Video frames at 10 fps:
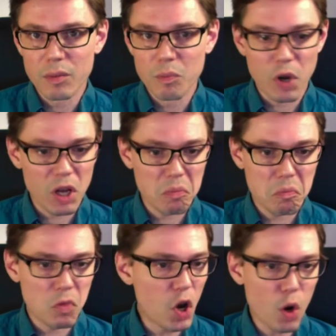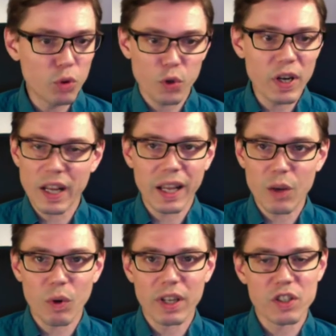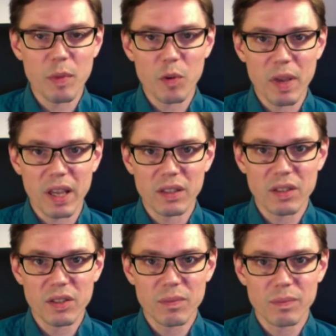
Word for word: but no treating anyone as a mere means.